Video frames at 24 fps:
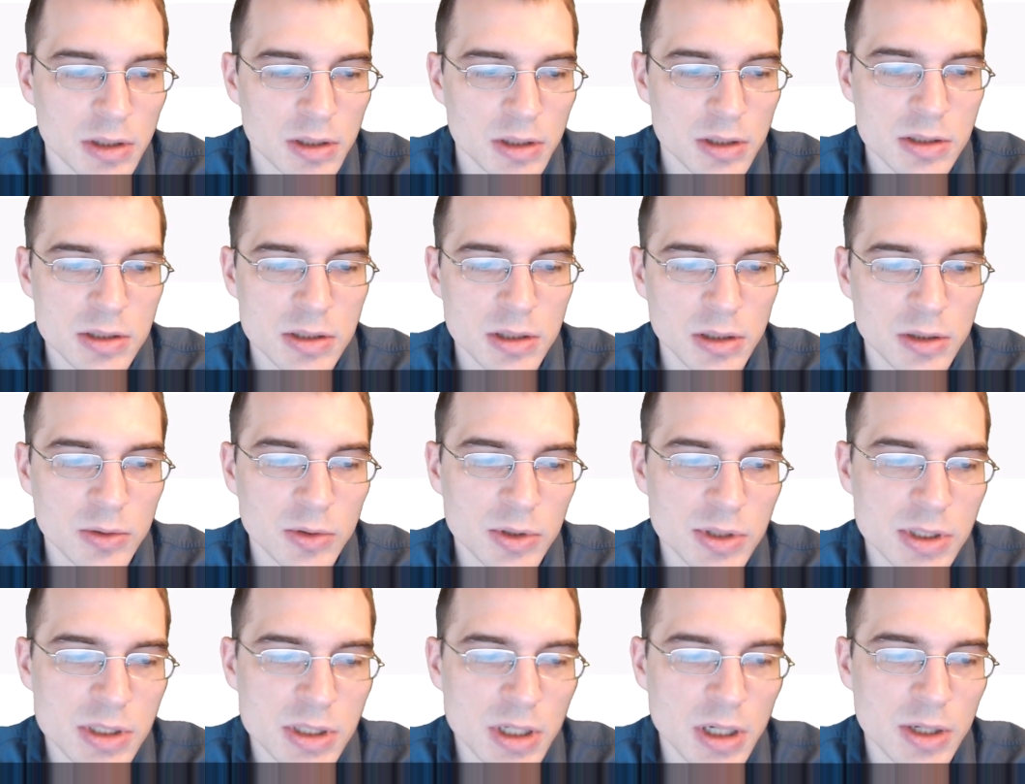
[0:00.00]
So we'll
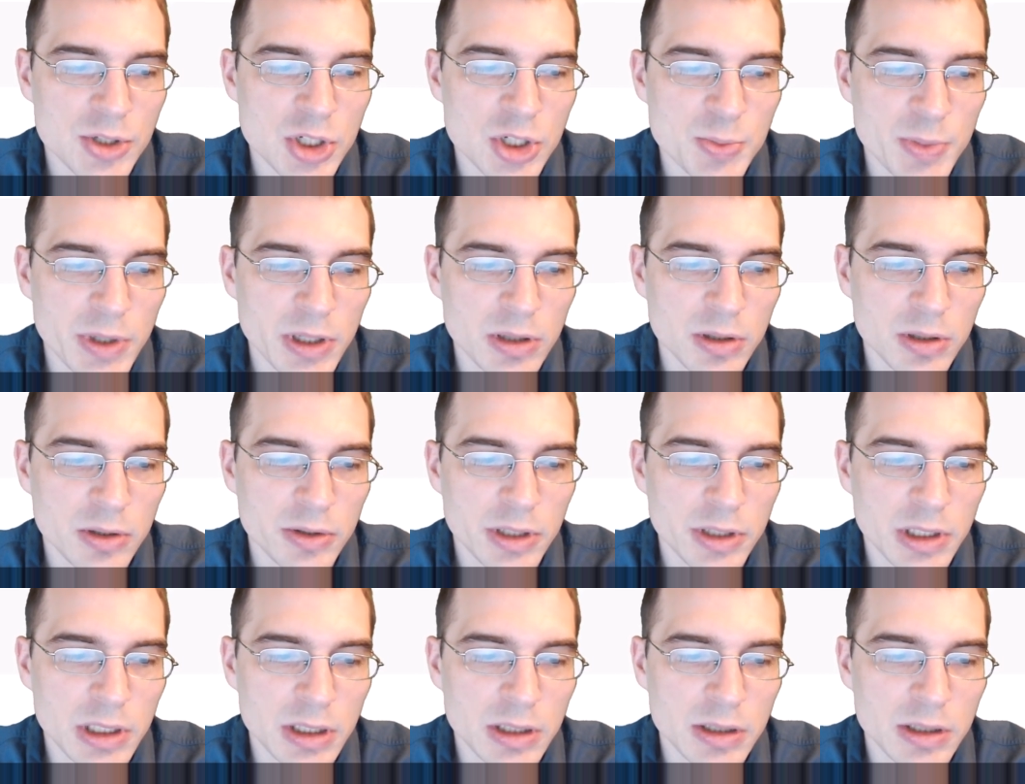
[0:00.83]
start just by
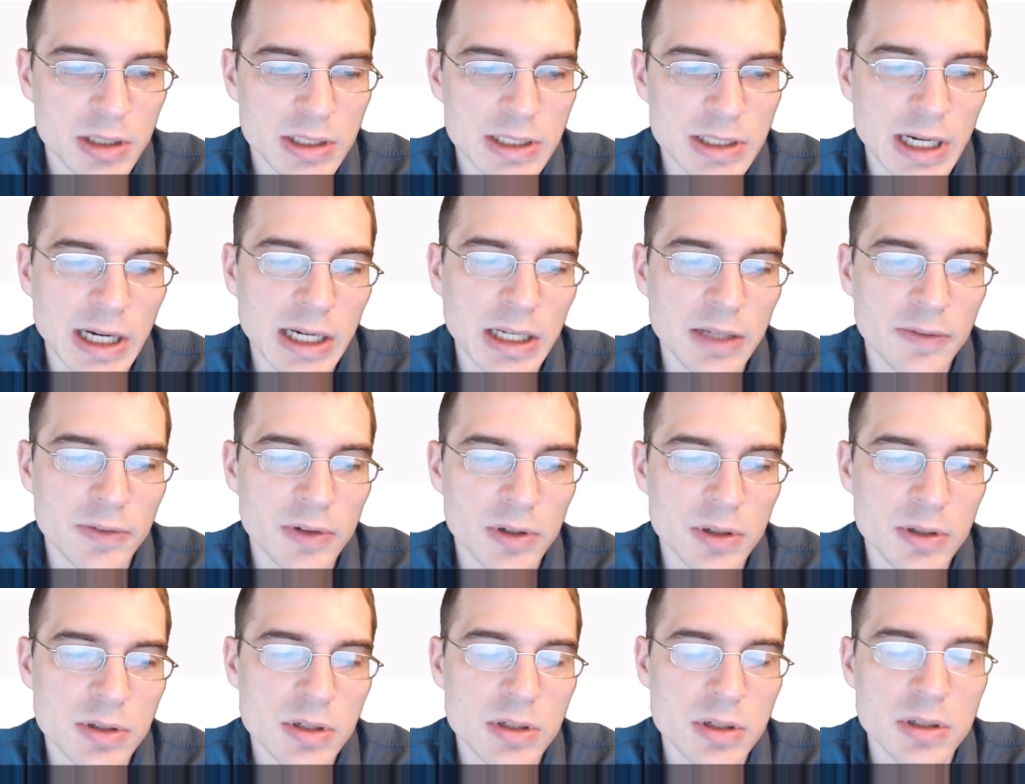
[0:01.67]
loading in the
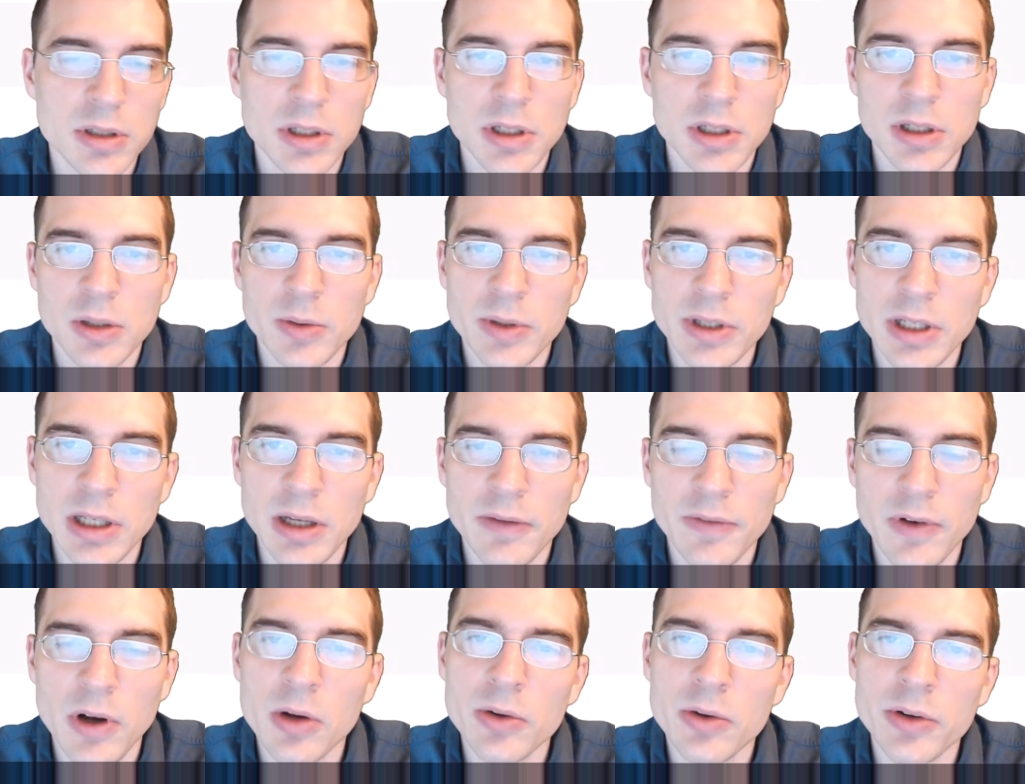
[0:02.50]
tidyverse. We
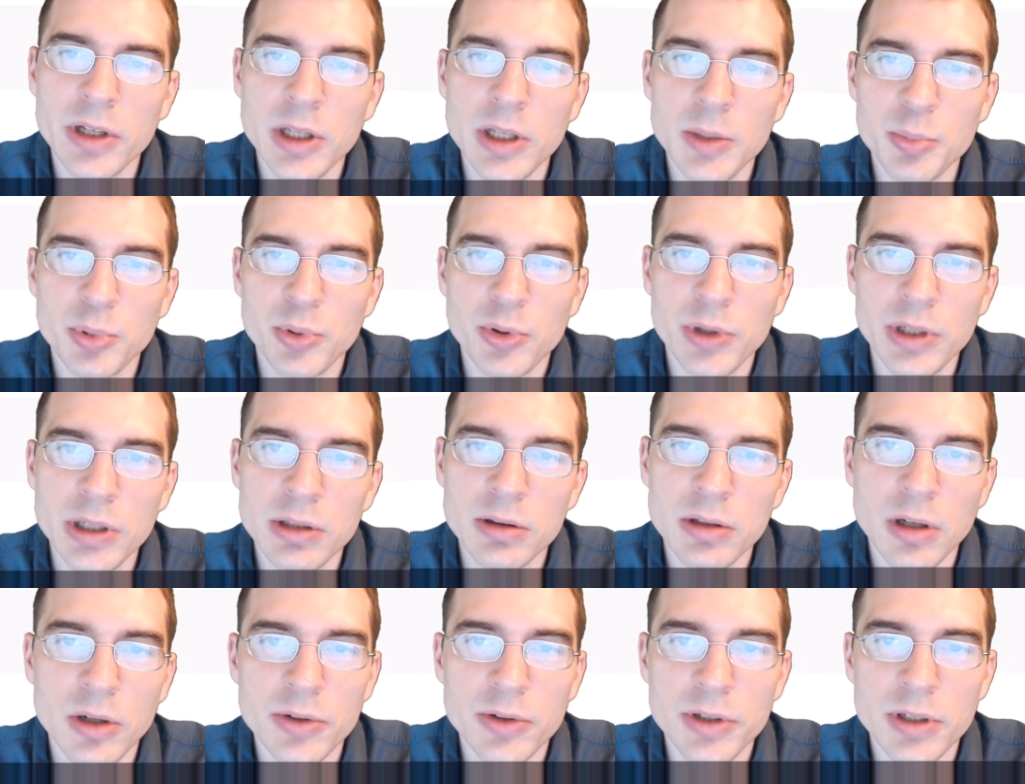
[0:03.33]
have already
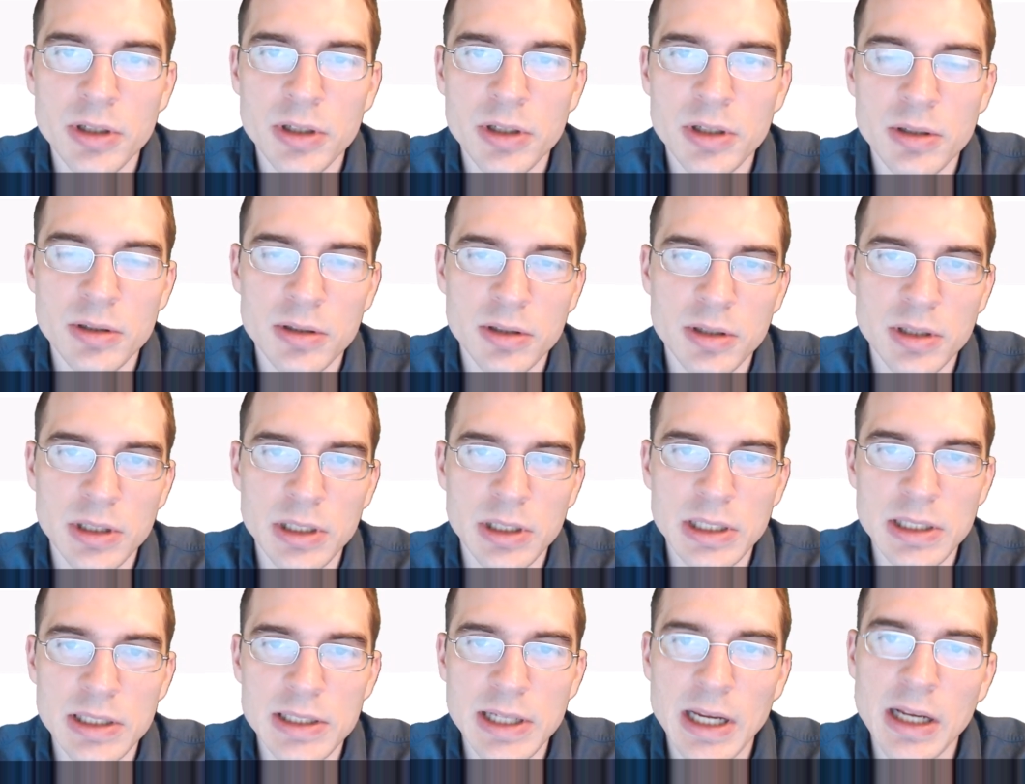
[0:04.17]
preloaded
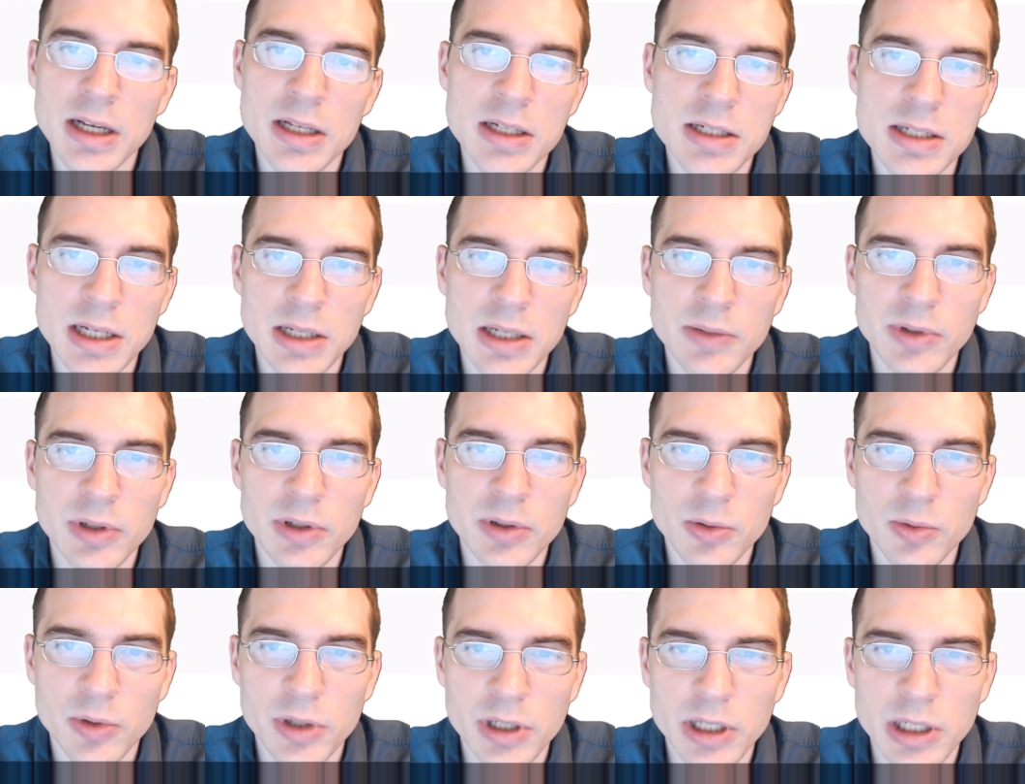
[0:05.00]
the data set we
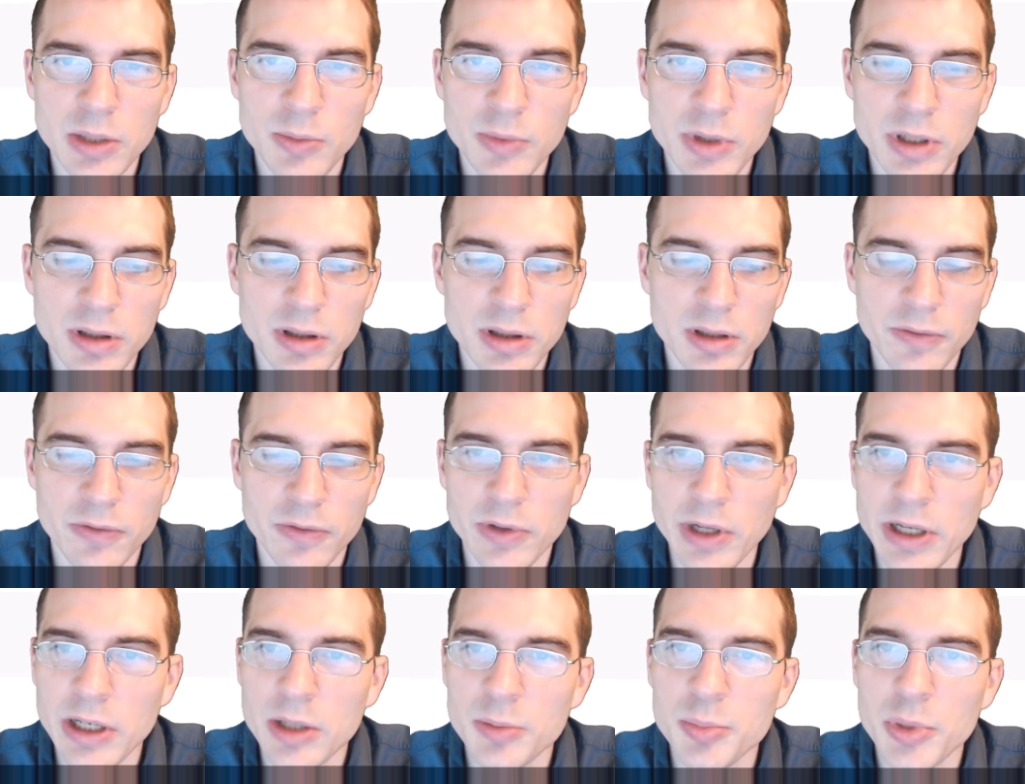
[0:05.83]
were working with of
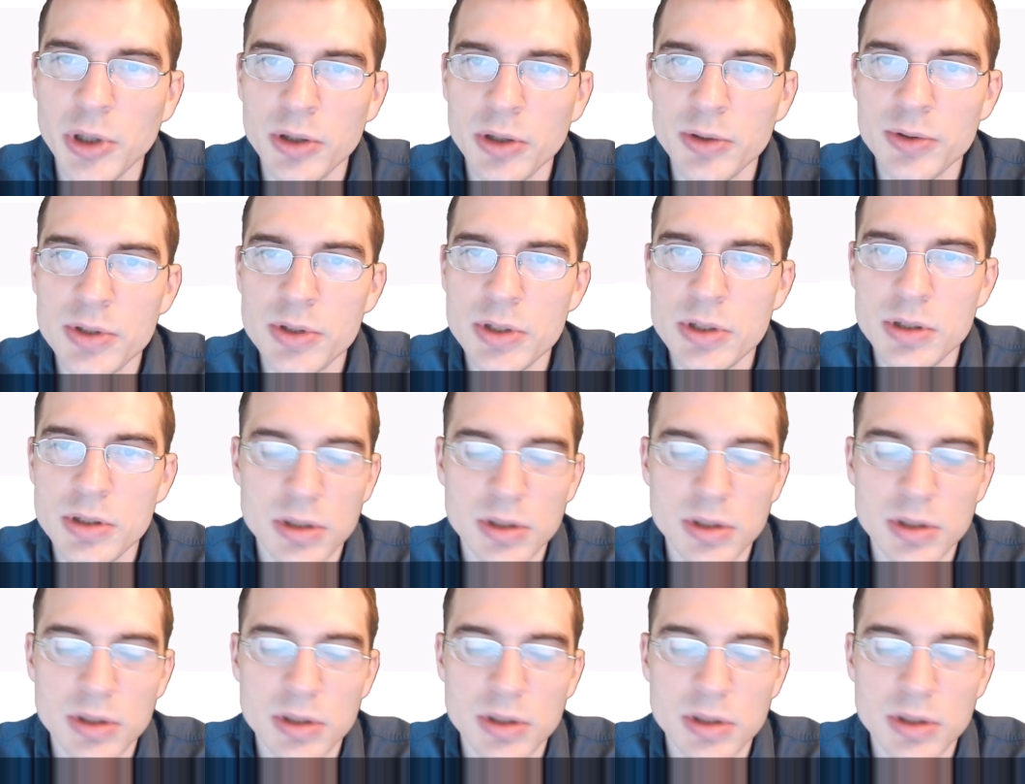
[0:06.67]
Reddit posts,